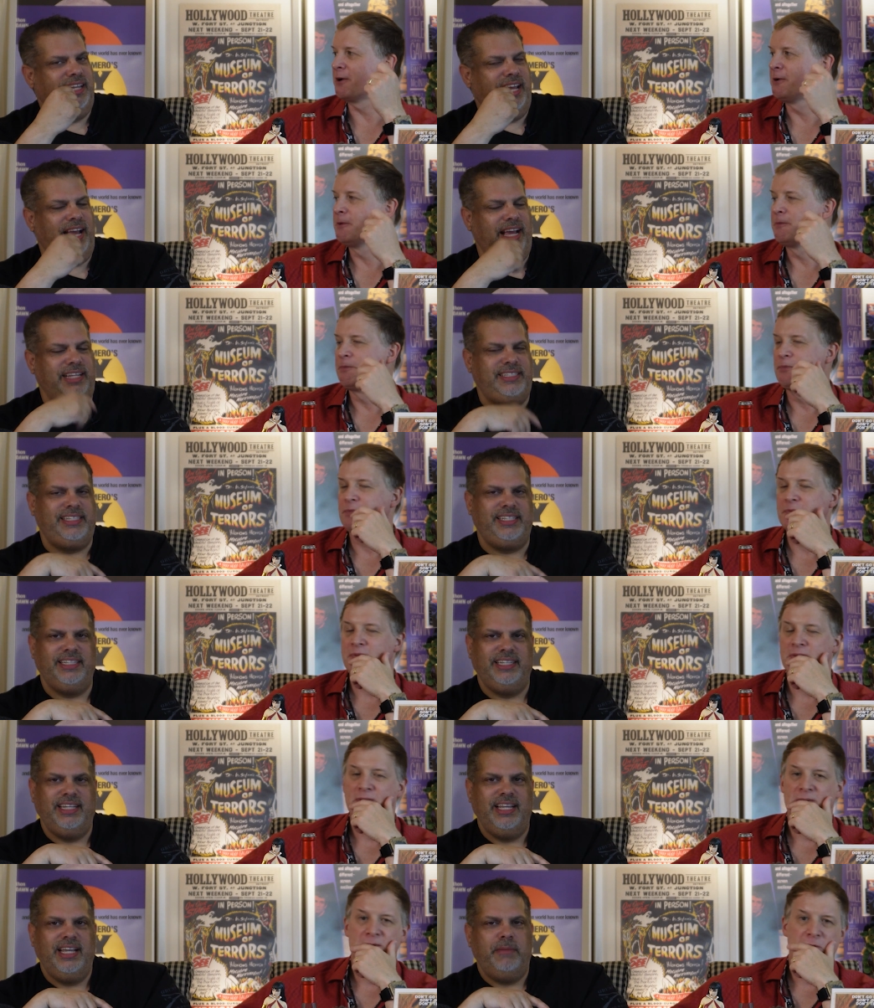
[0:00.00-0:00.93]

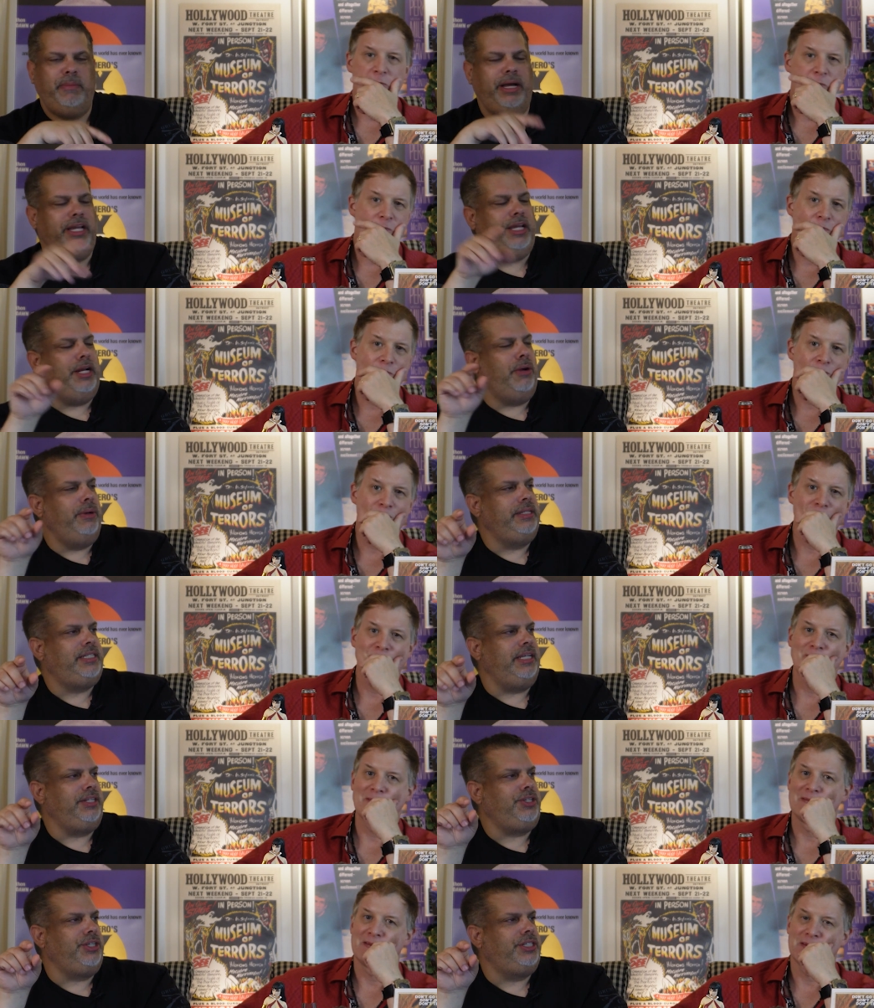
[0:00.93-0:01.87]
Speaker 1: Yes, but you know what's
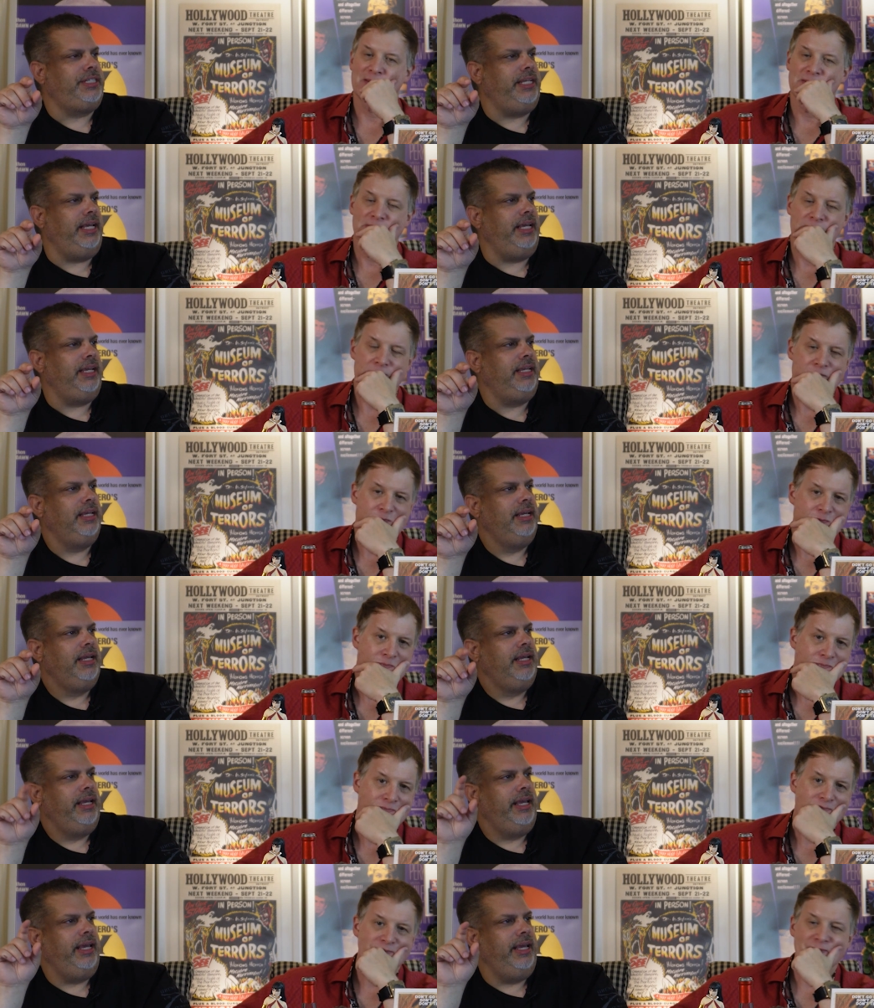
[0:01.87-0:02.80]
interesting
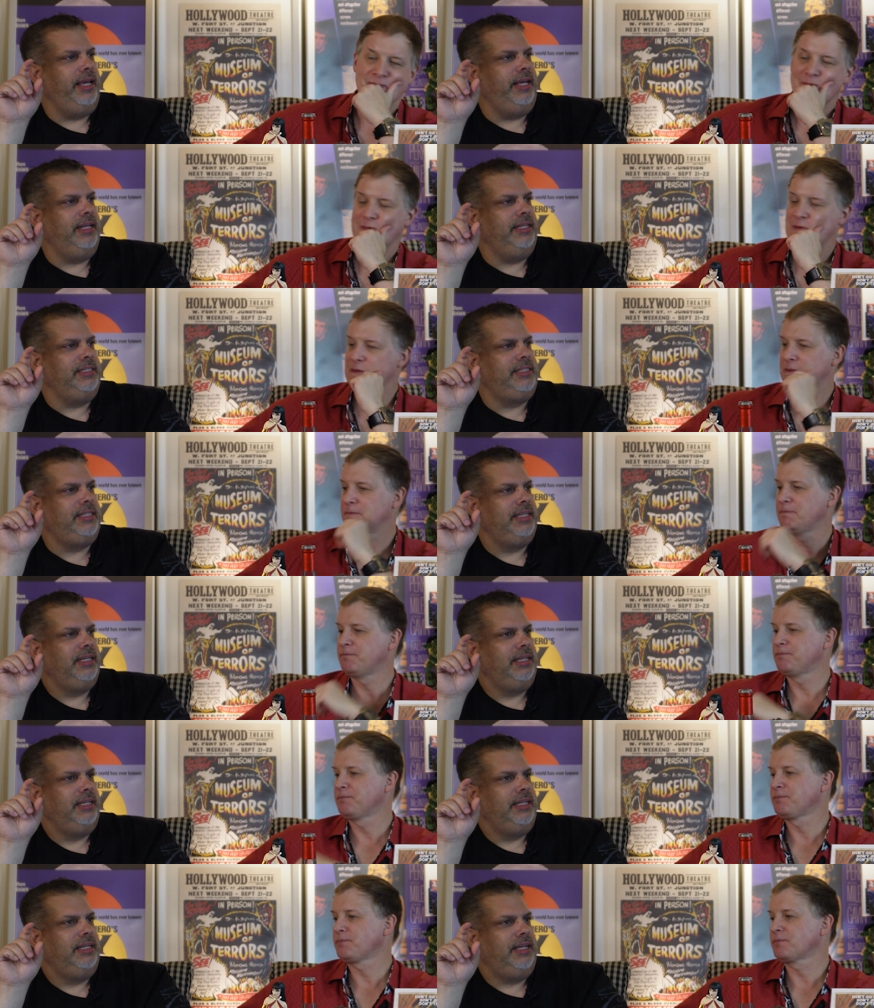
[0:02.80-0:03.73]
is,
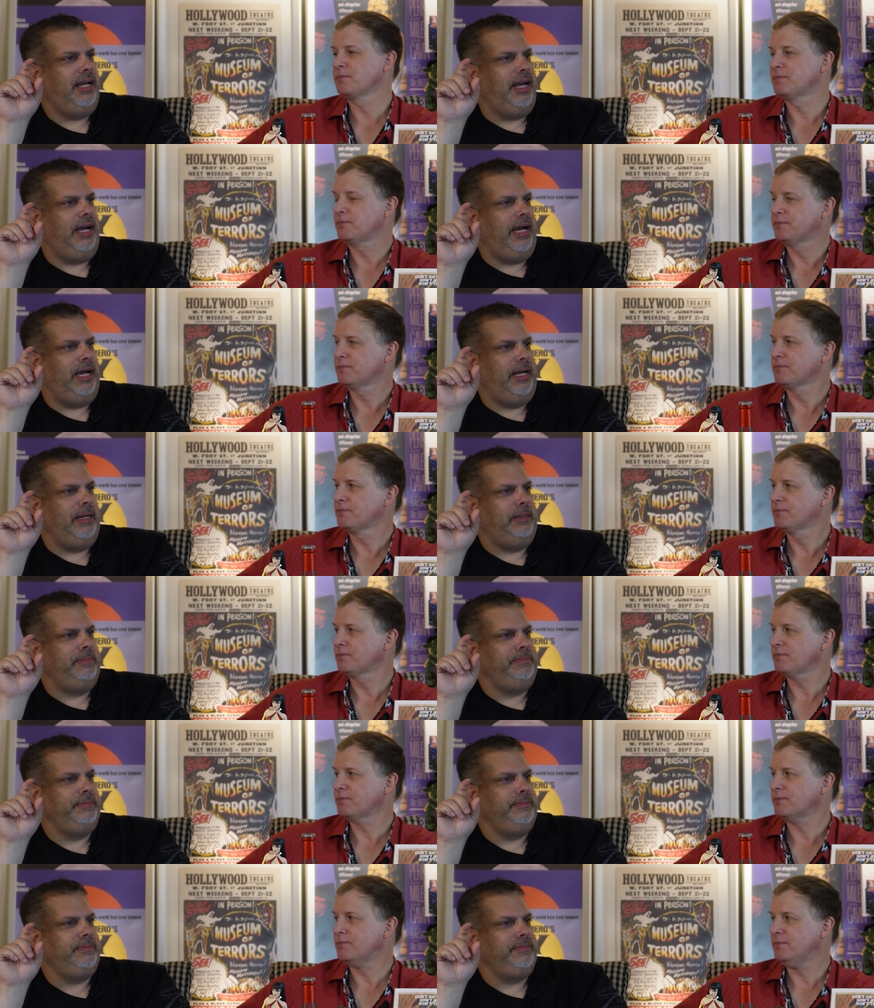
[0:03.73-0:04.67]

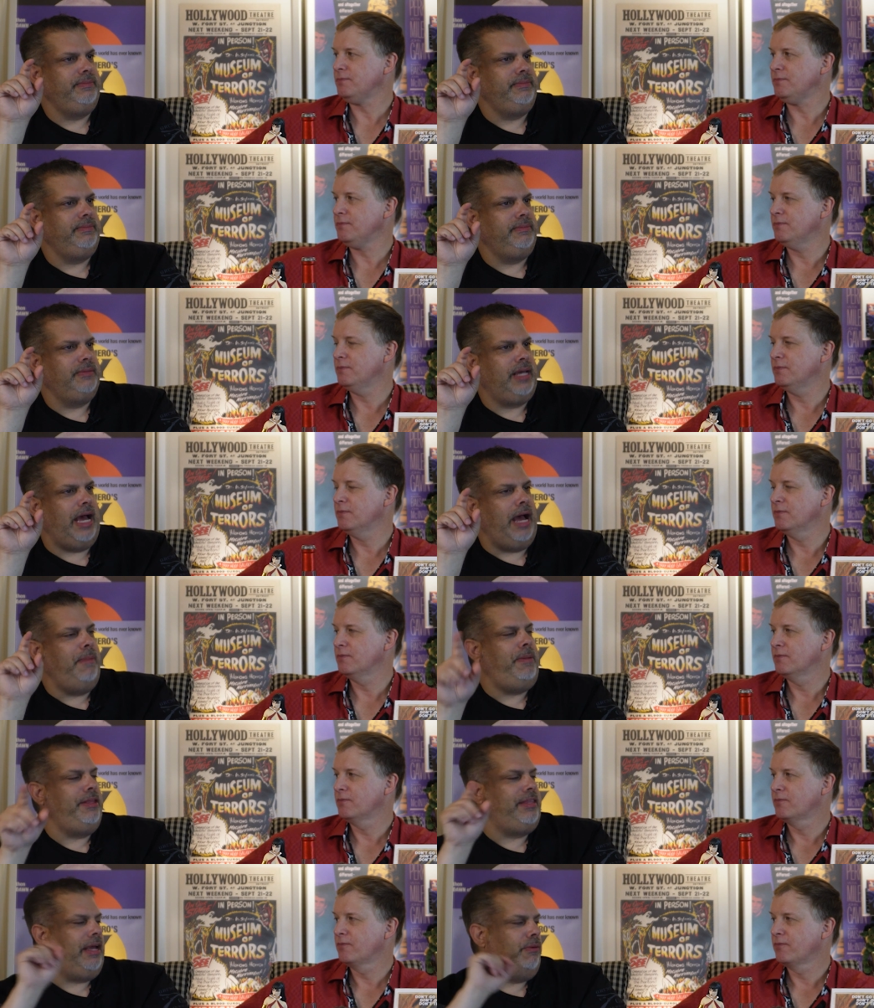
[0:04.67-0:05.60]
um, I
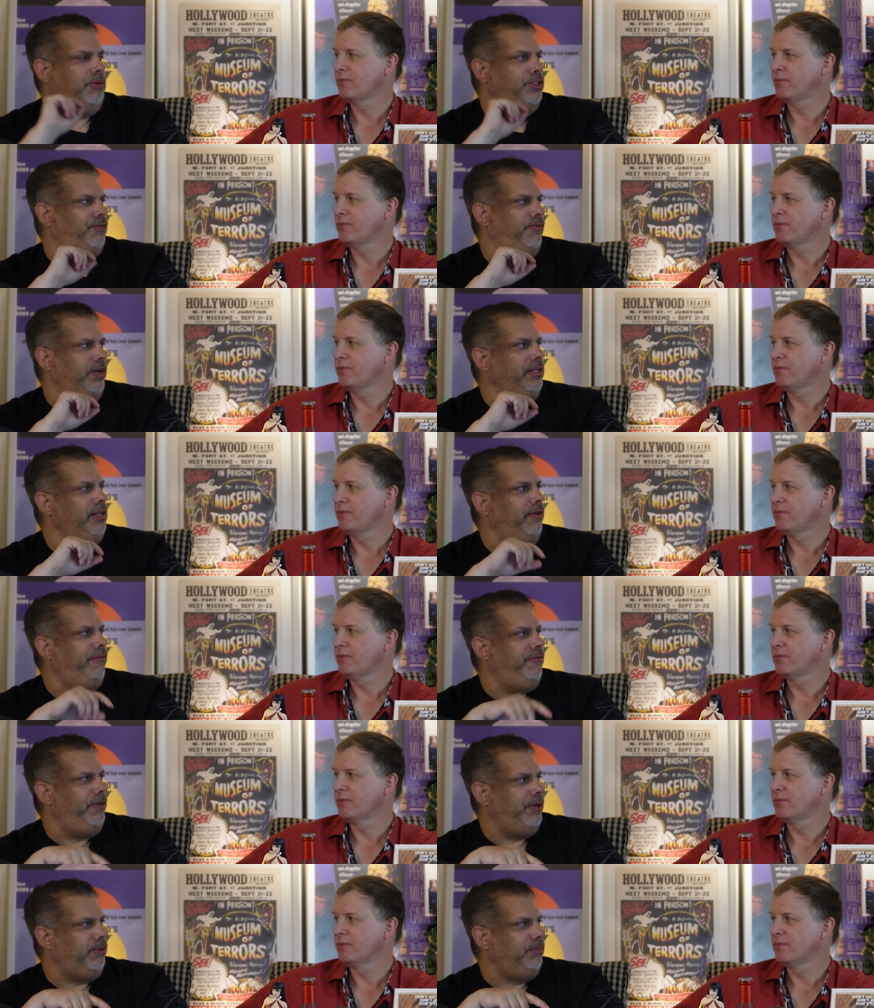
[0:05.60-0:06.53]
bet that was fun to
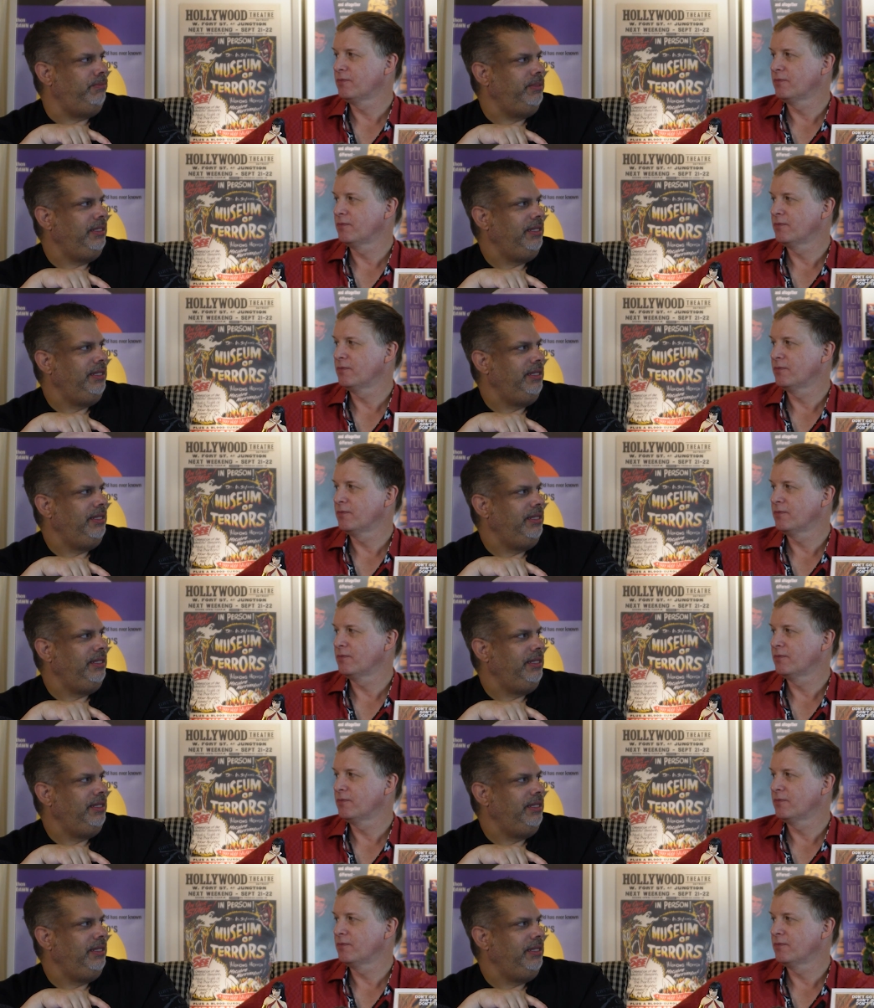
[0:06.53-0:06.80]
film.